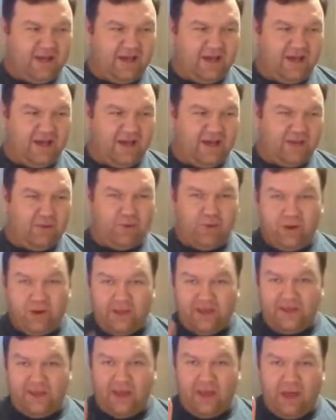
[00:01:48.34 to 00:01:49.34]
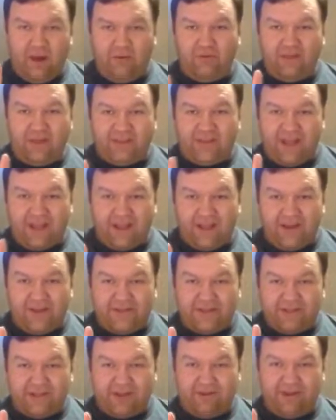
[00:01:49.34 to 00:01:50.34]
Really, the only
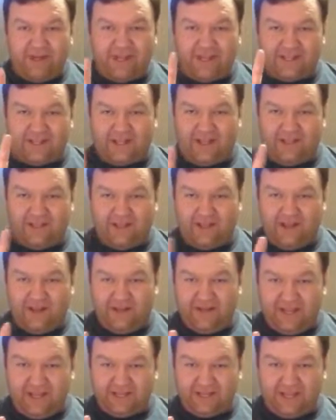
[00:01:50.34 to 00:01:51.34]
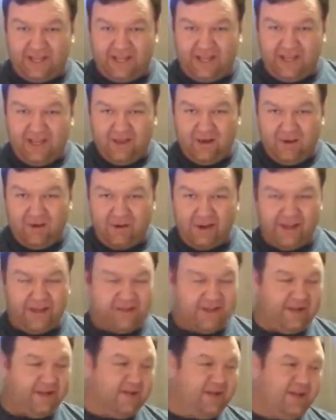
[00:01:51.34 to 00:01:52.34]
thing on this whole list that's Disney
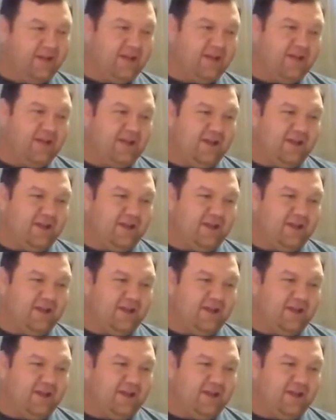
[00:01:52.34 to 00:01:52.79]
oriented,